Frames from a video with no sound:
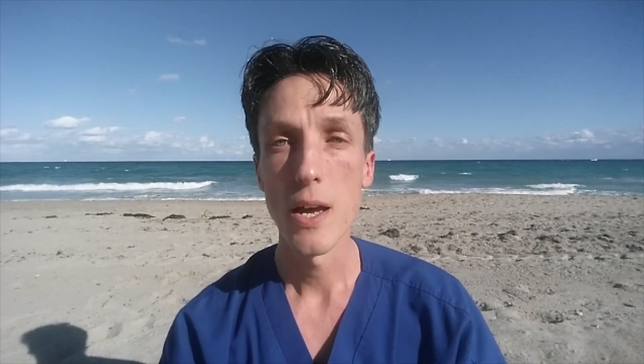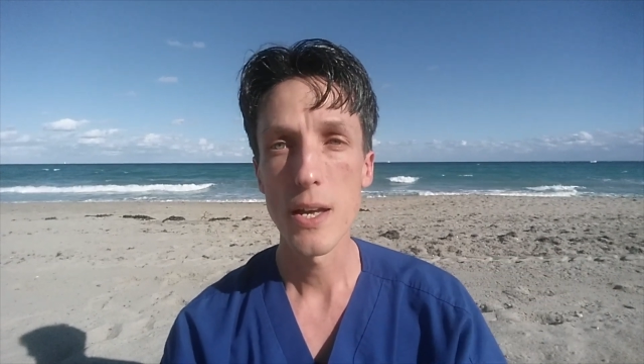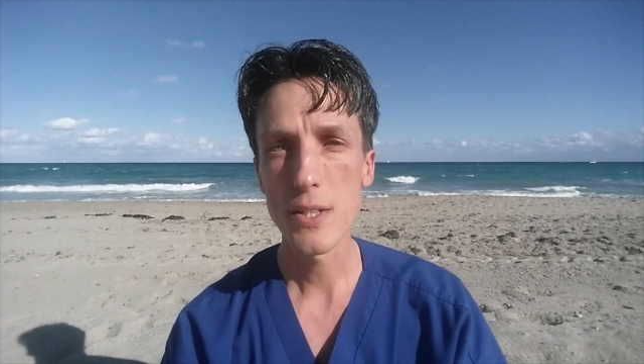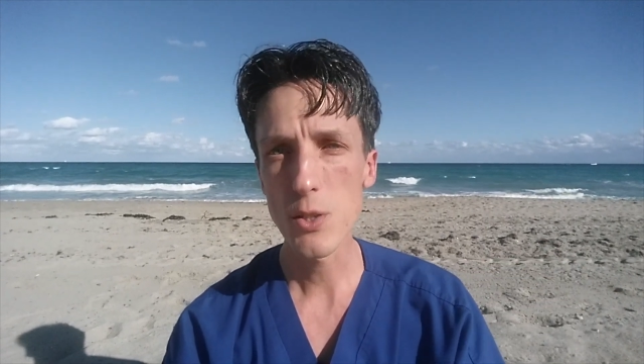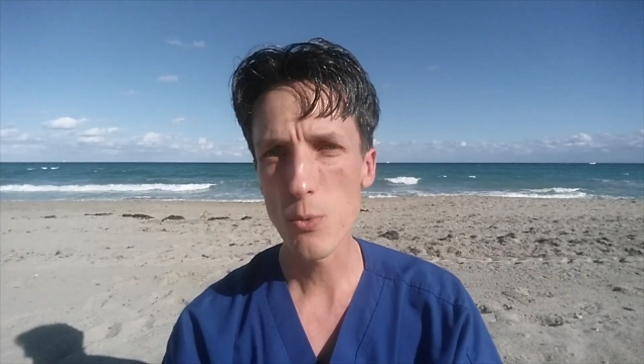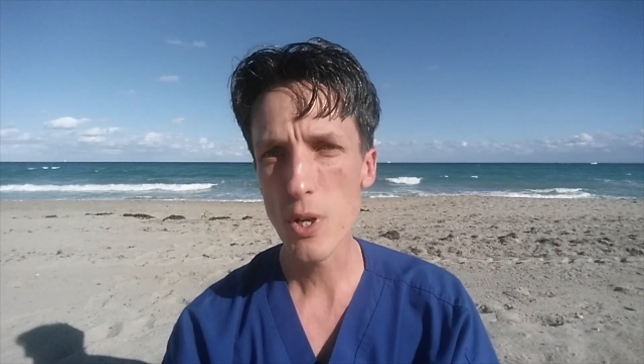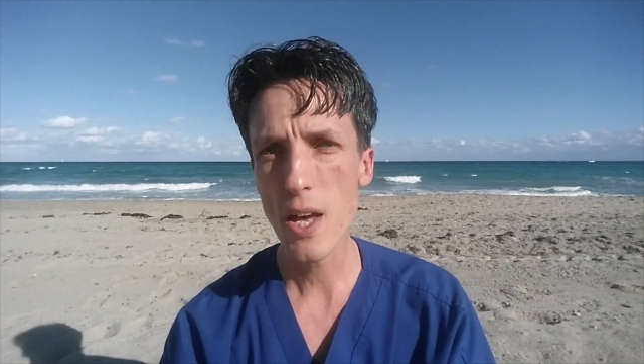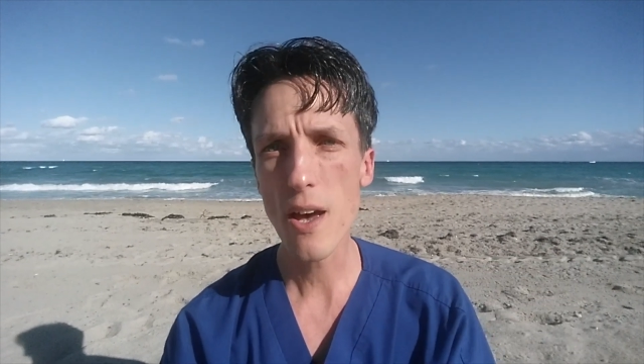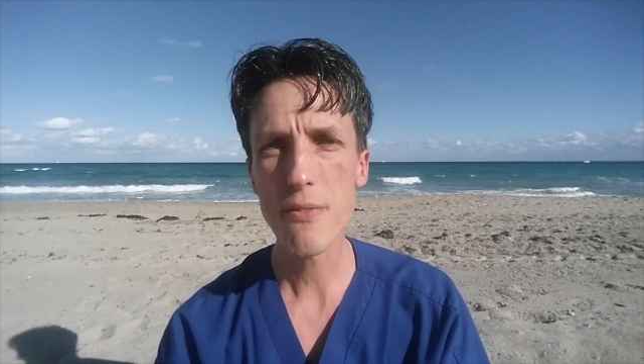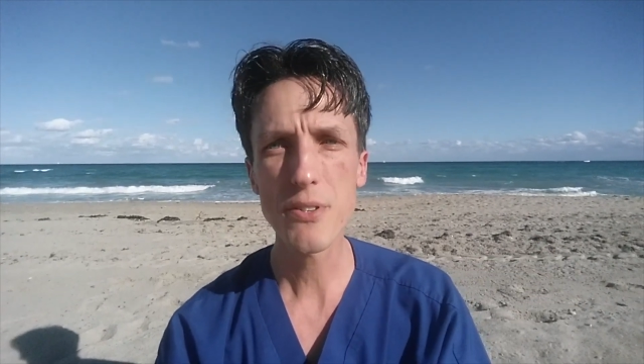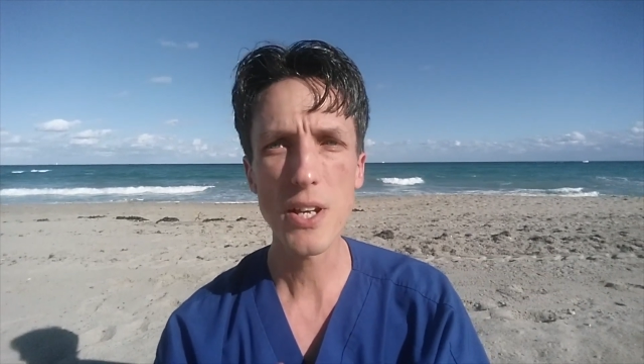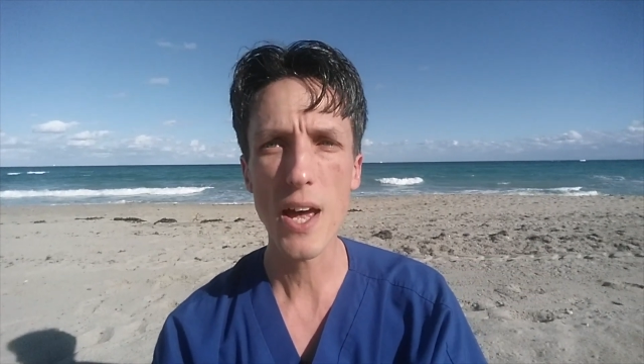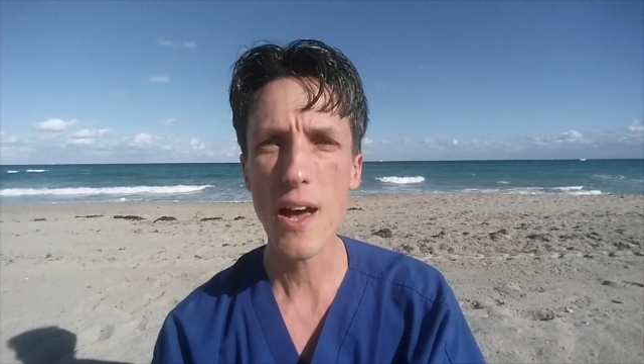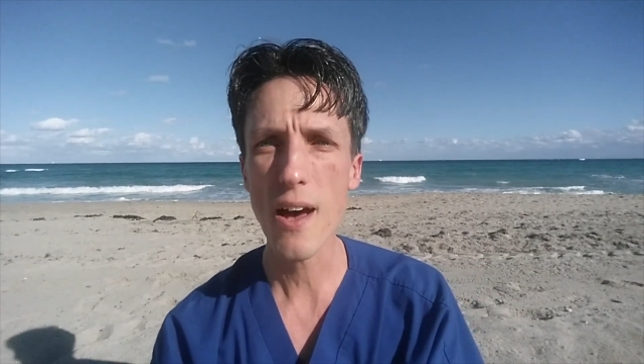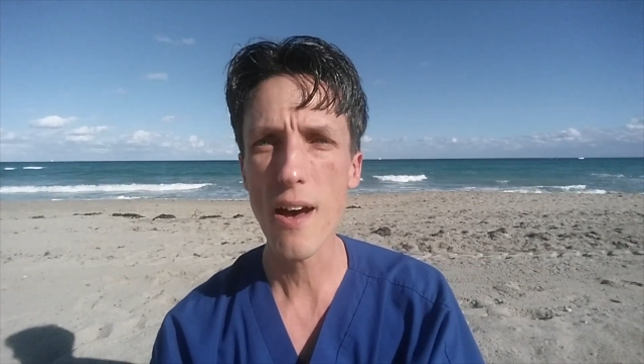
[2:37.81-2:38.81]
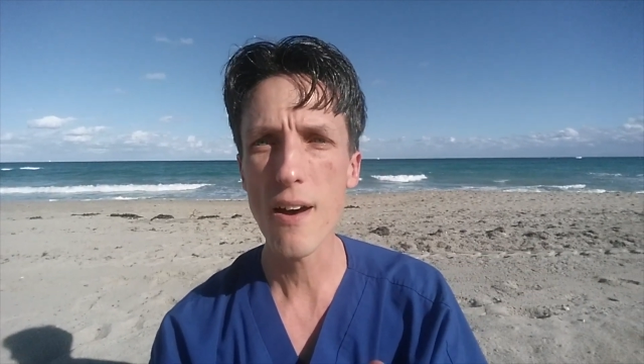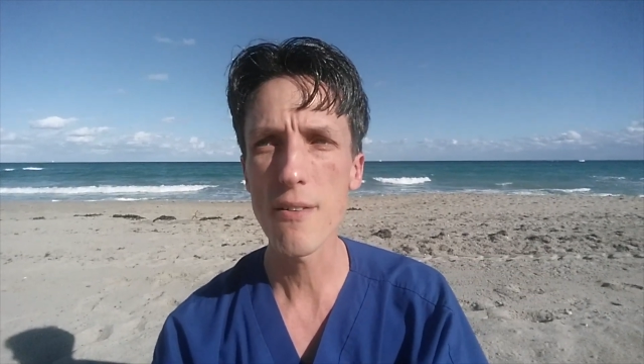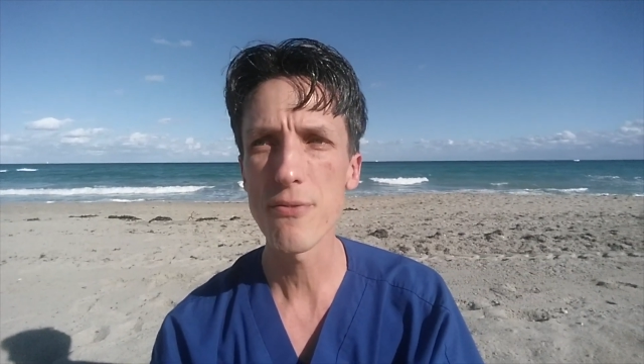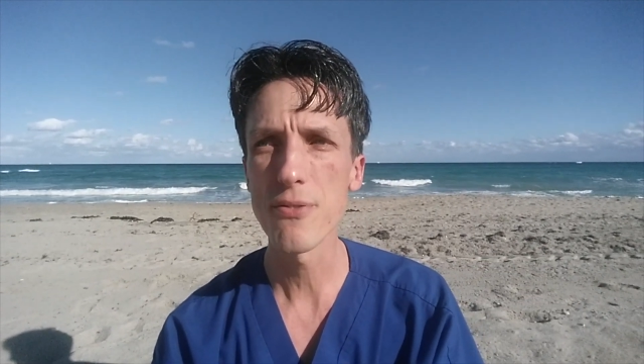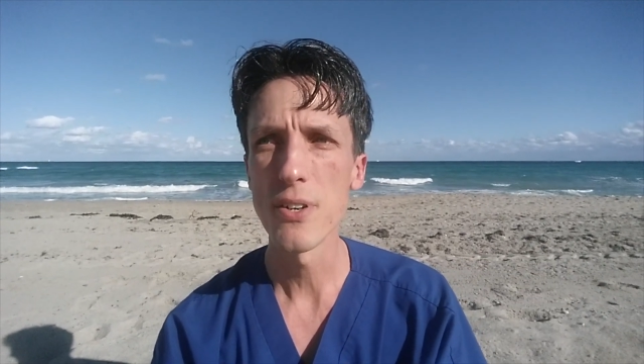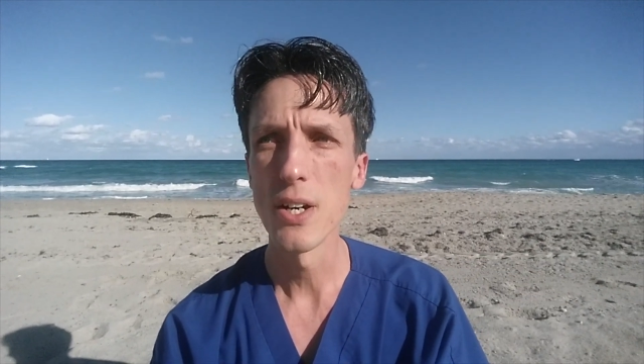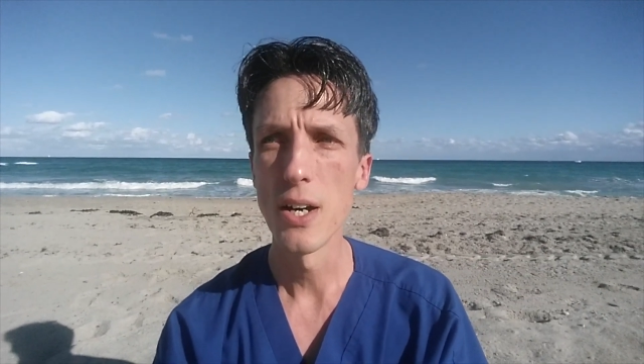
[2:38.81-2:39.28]
And so we have to
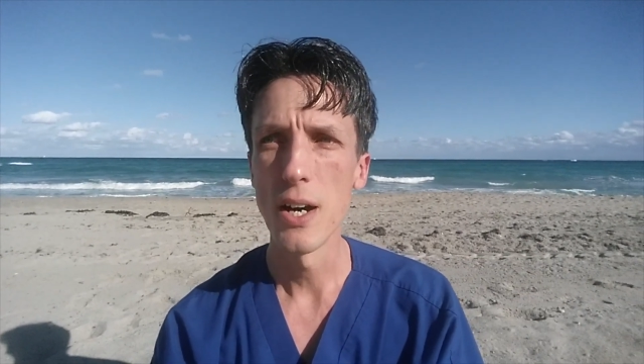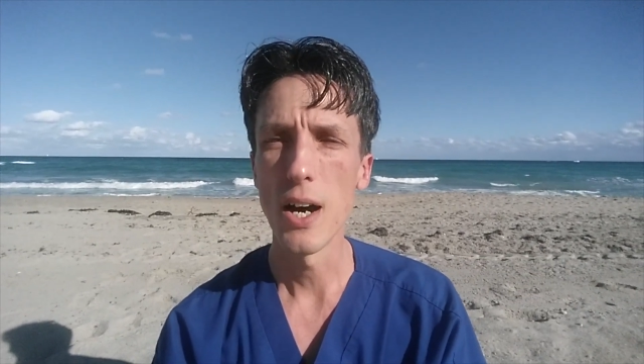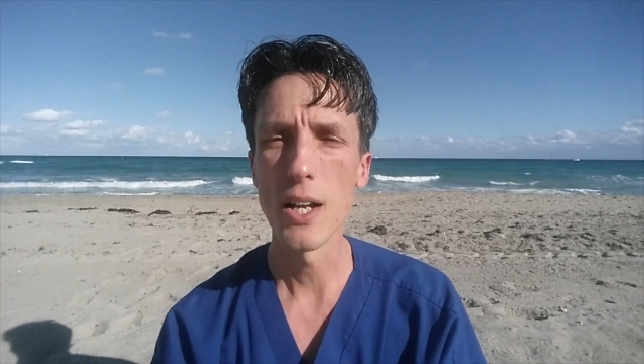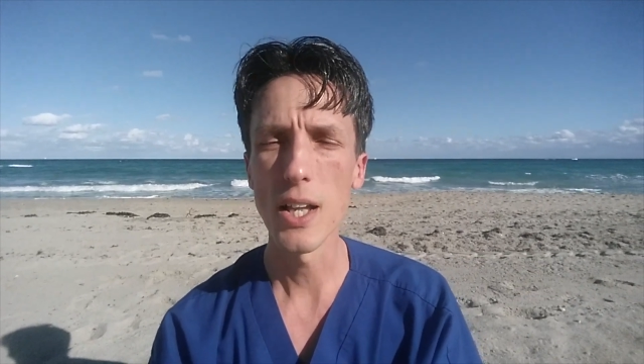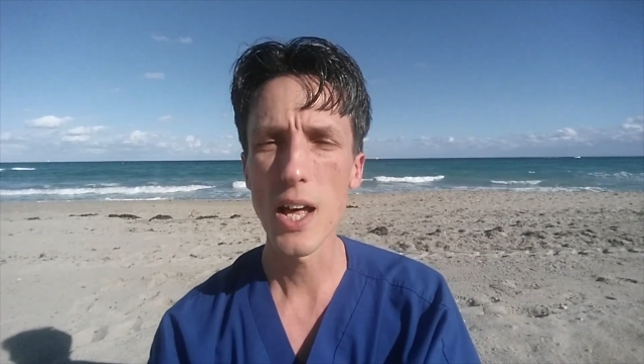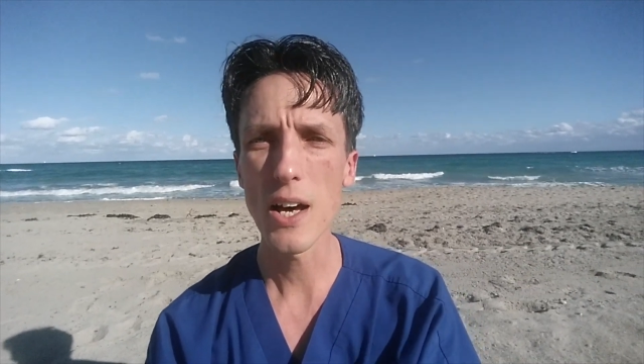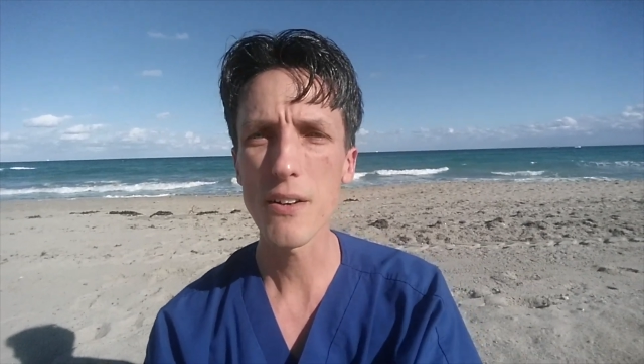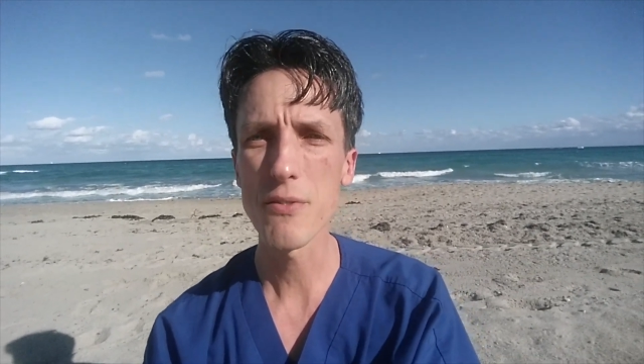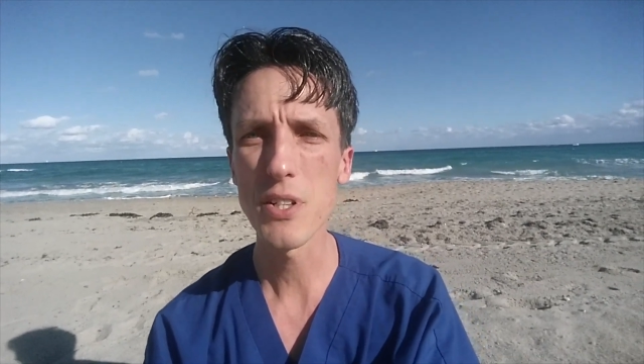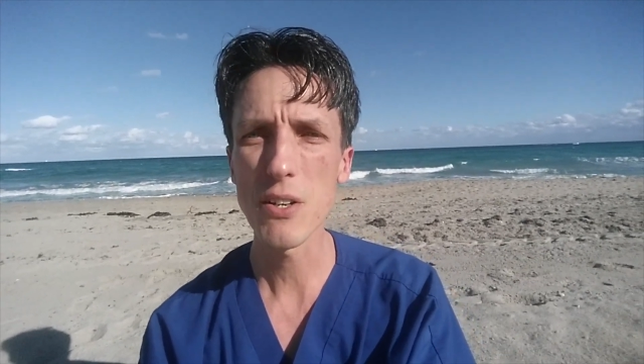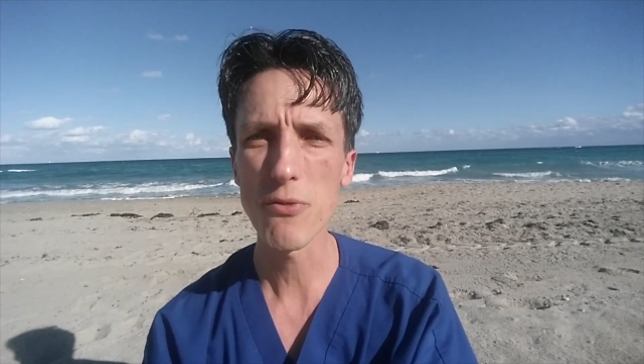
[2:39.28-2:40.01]
have a lot of